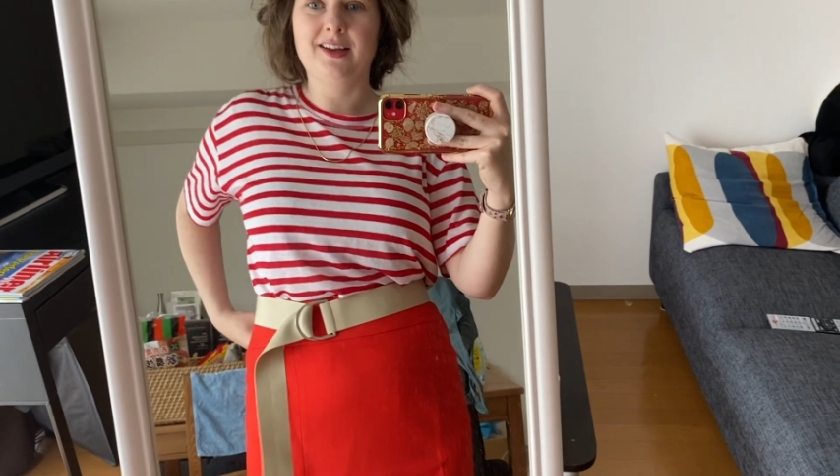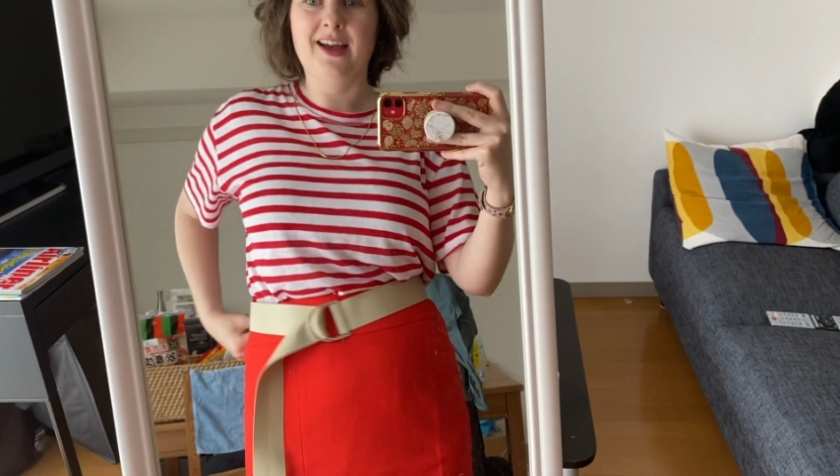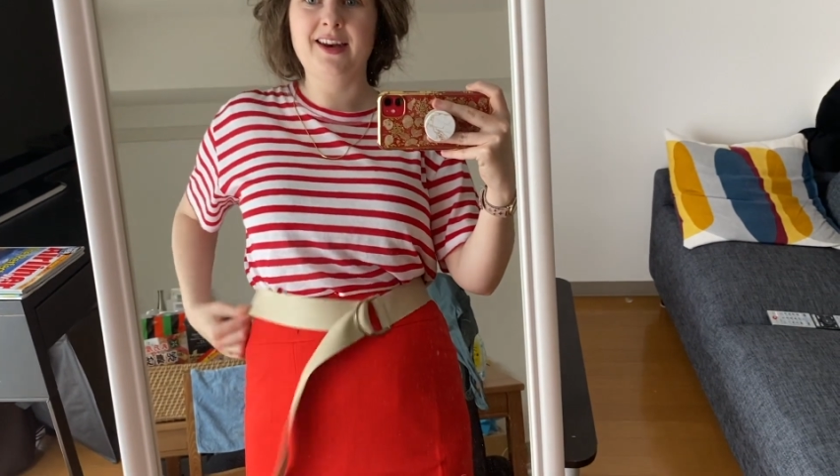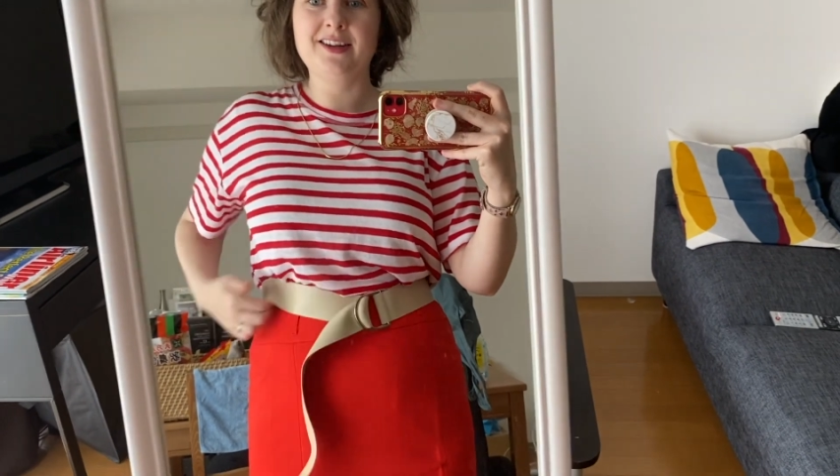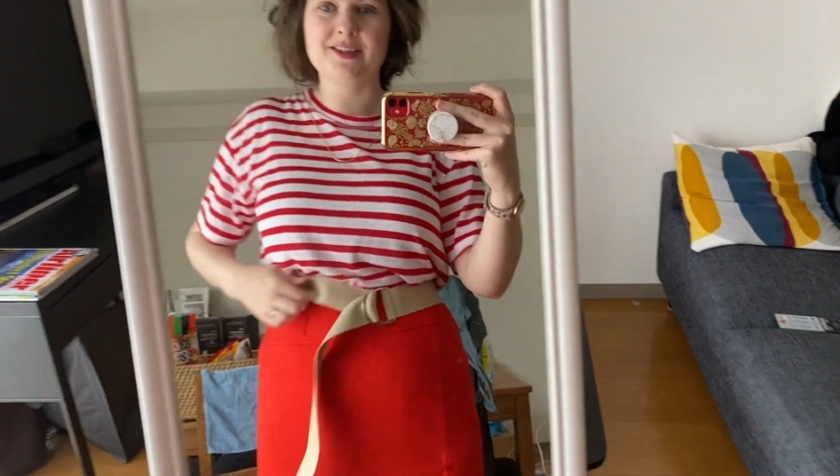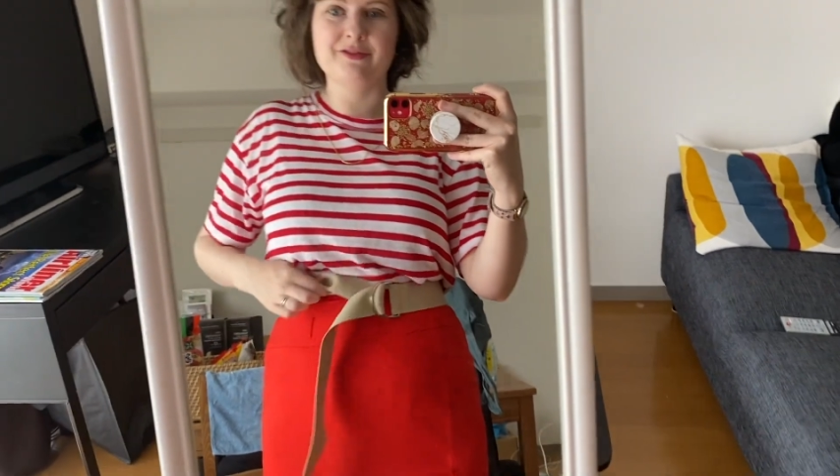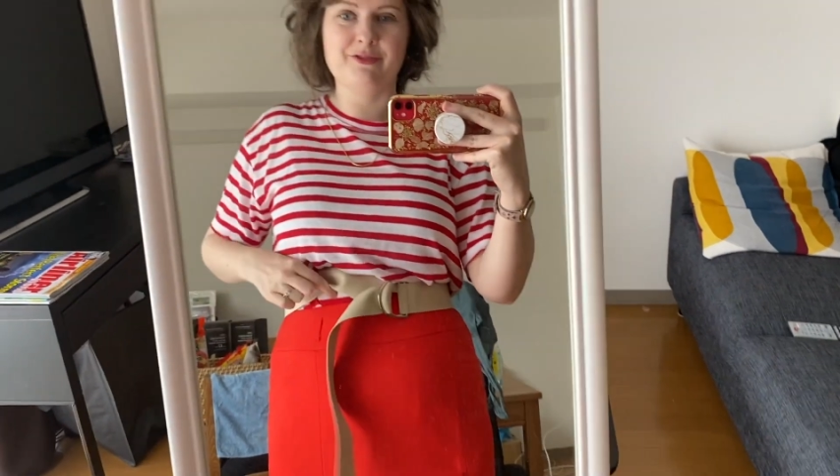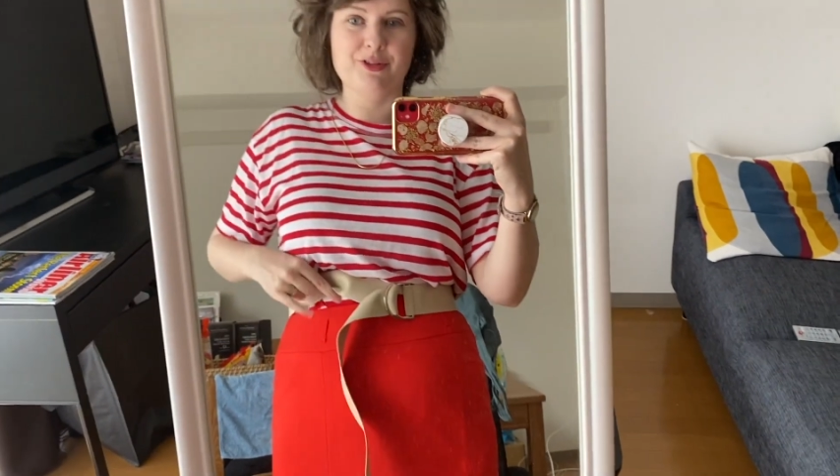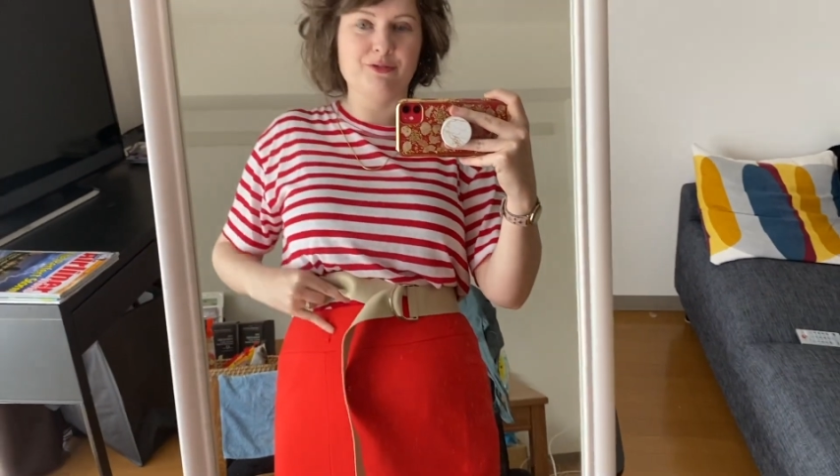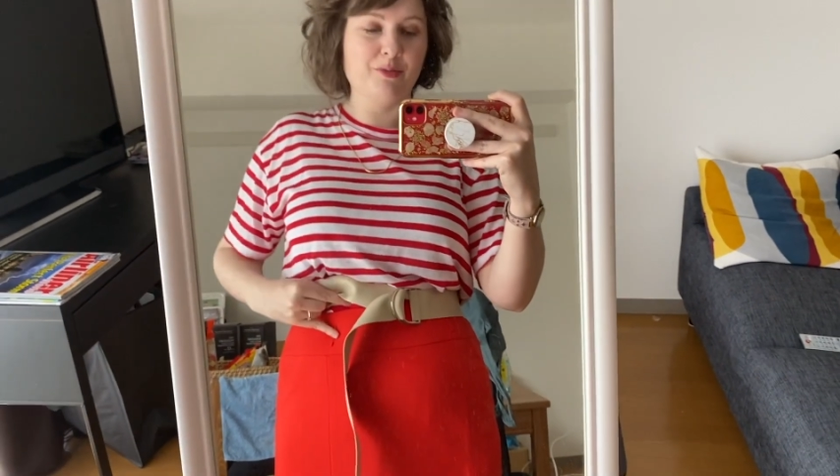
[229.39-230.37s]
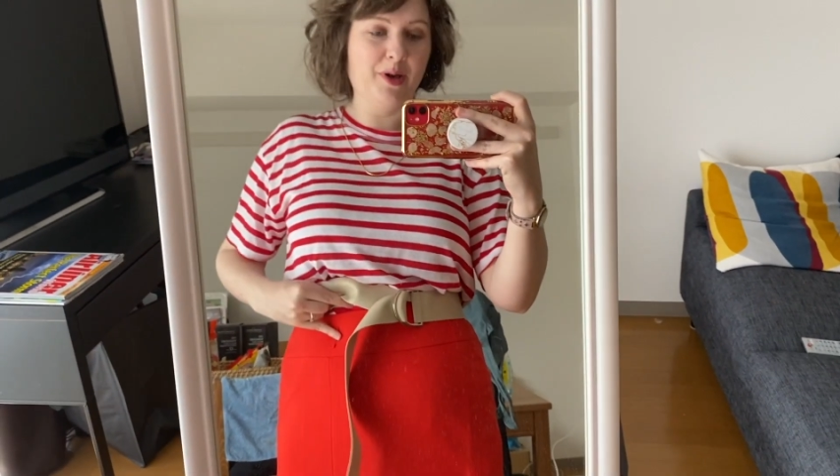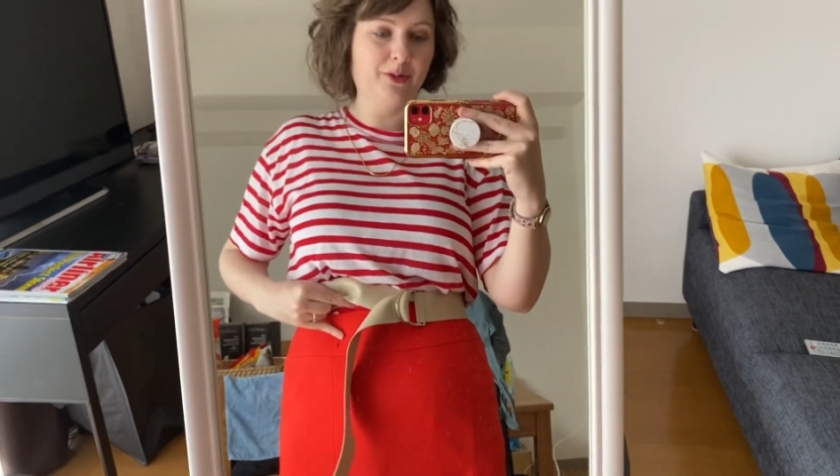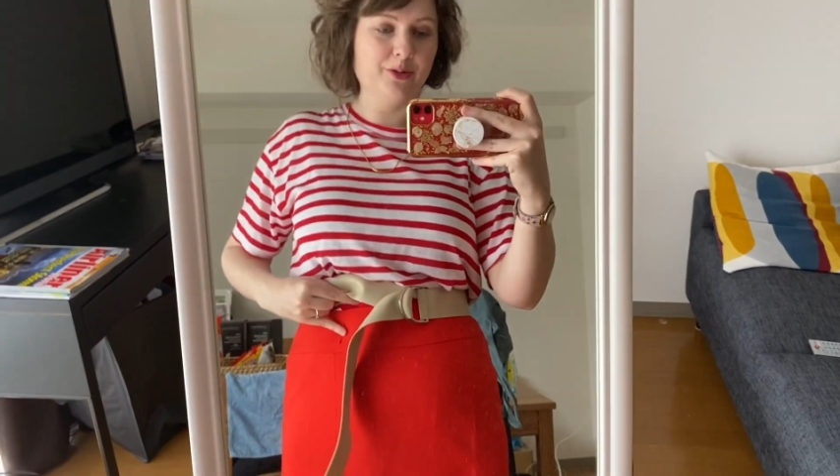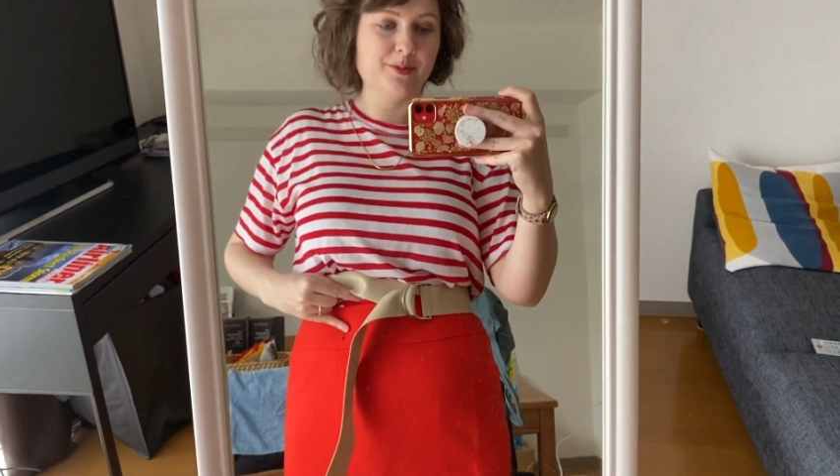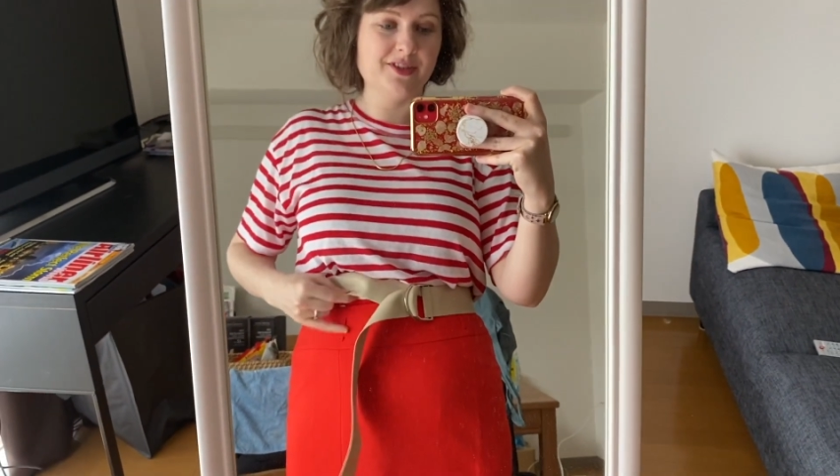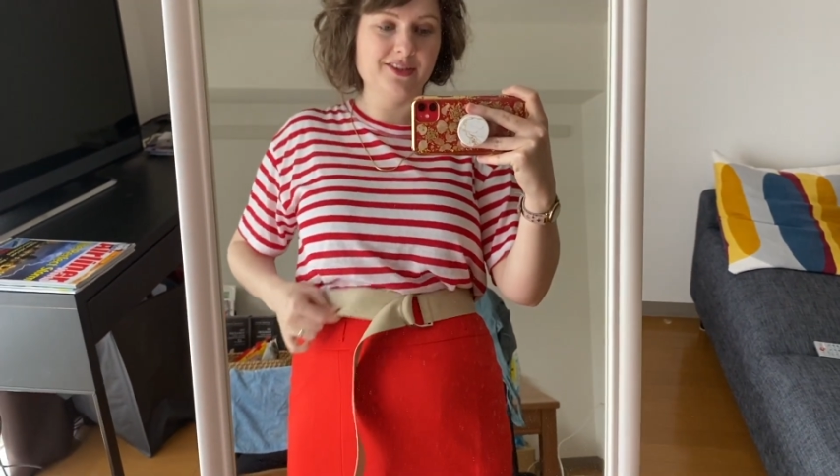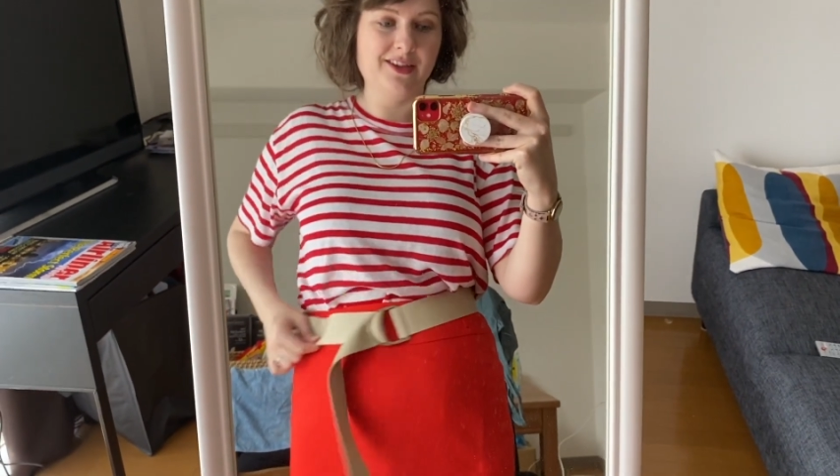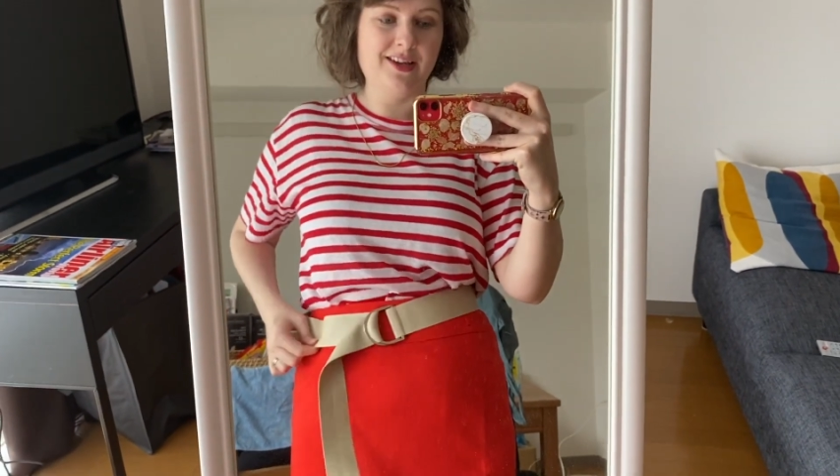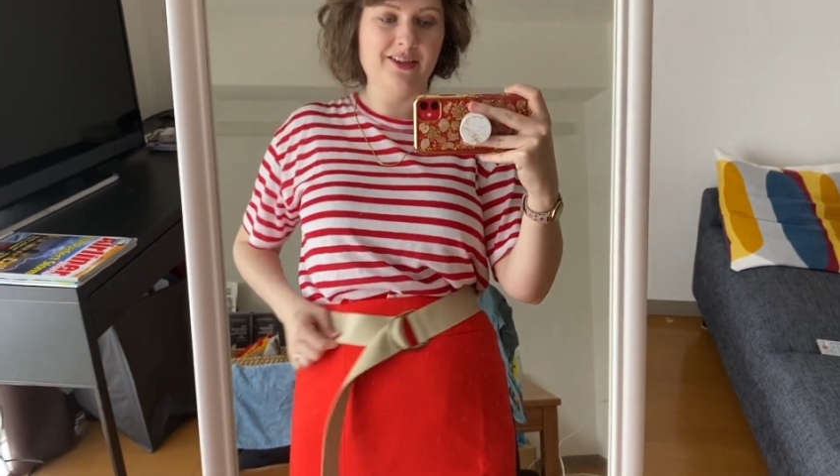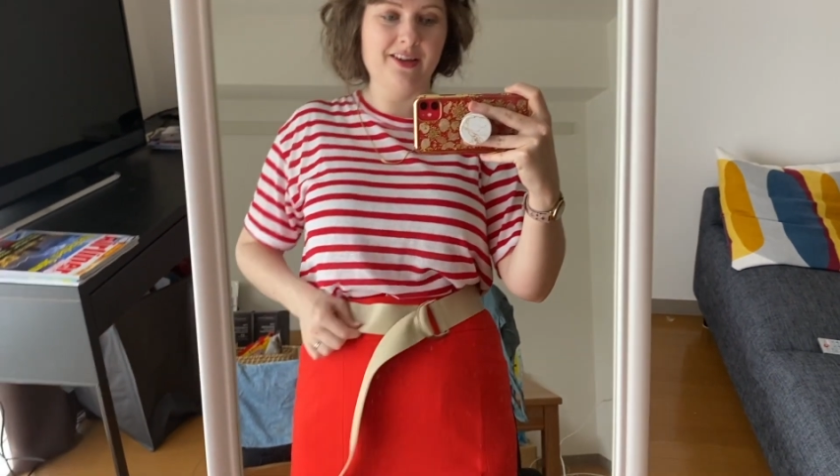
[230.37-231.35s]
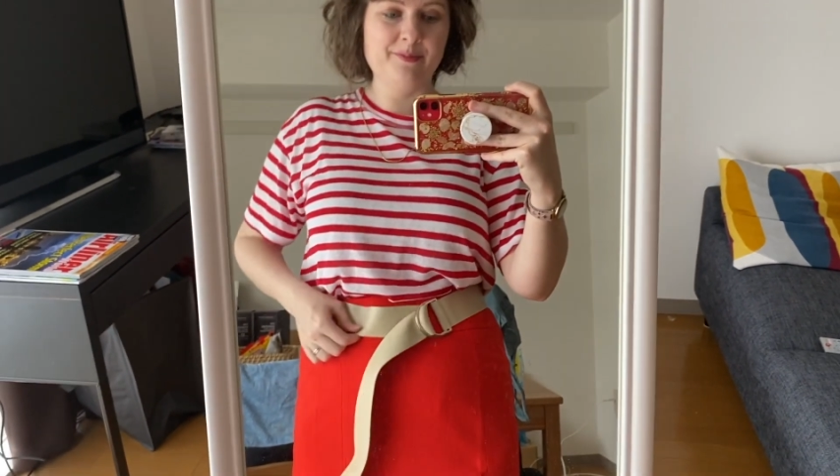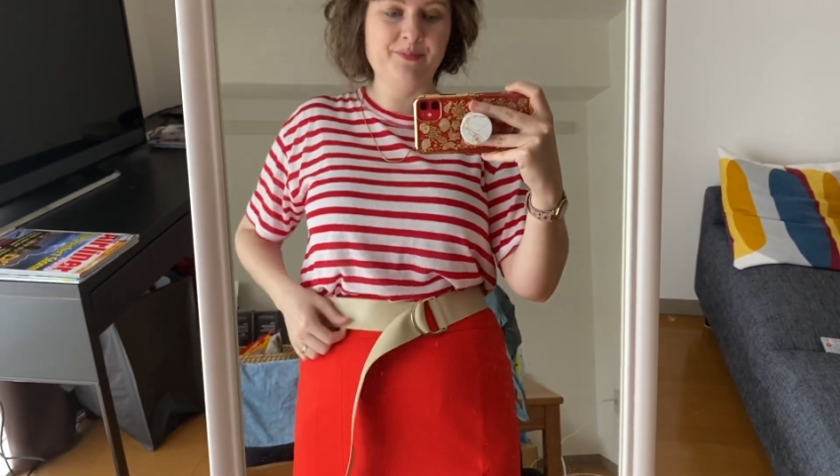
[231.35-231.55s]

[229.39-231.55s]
and it doesn't fit through the belt loops either.